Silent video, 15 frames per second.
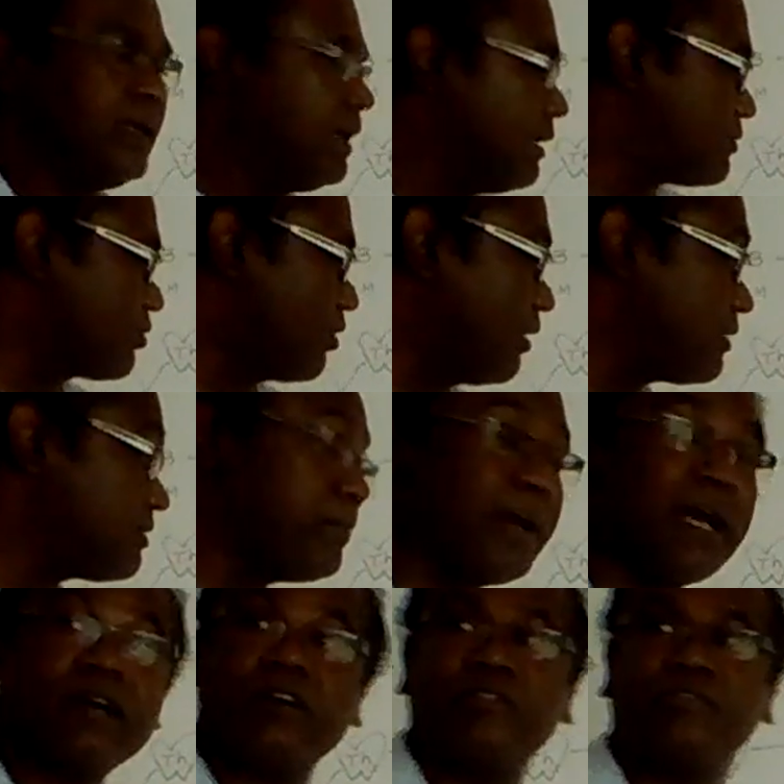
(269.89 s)
It's called as a
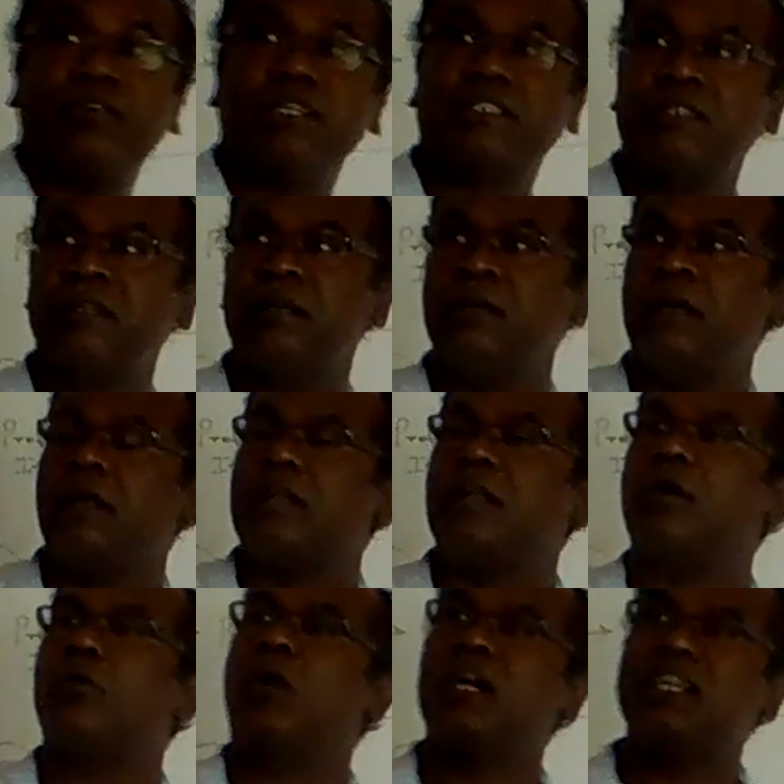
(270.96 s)
macrophage.
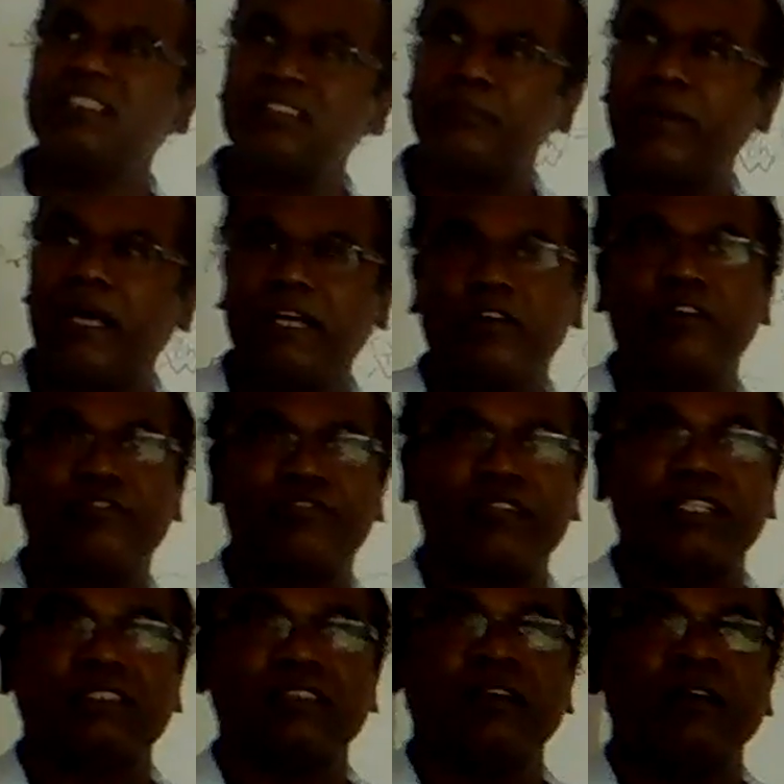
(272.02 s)
Now, what is a macrophage?